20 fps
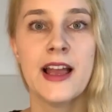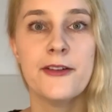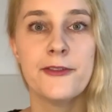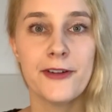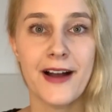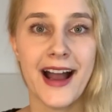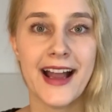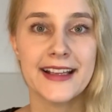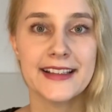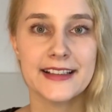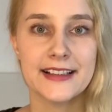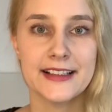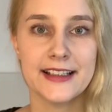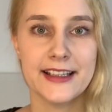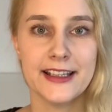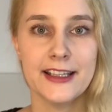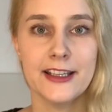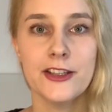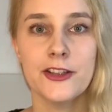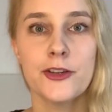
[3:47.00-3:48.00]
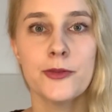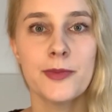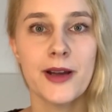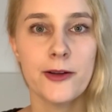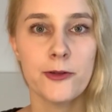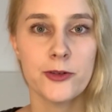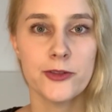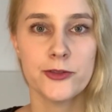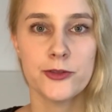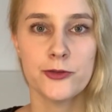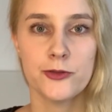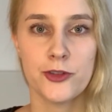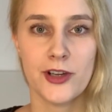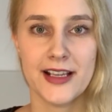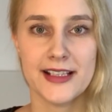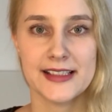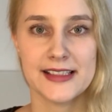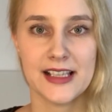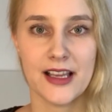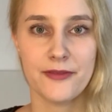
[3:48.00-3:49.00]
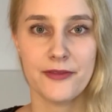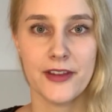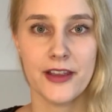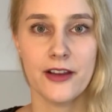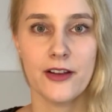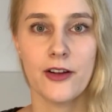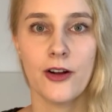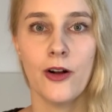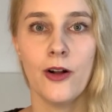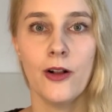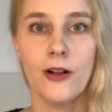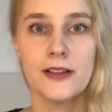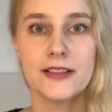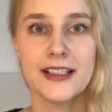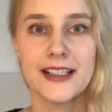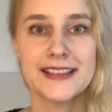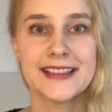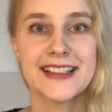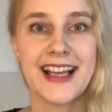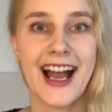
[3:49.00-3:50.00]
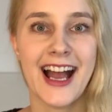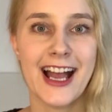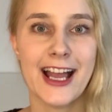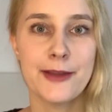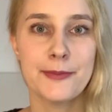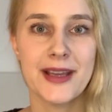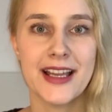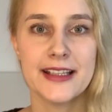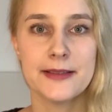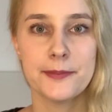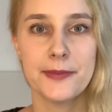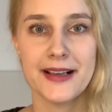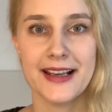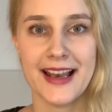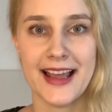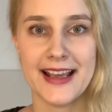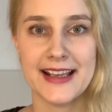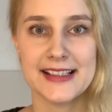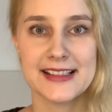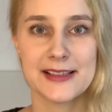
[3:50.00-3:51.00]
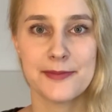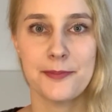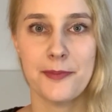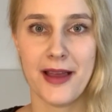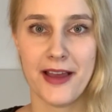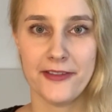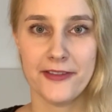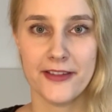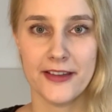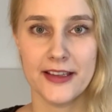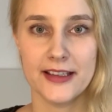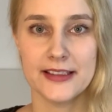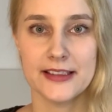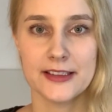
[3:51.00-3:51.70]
Finally, you might want to try something called time and place method.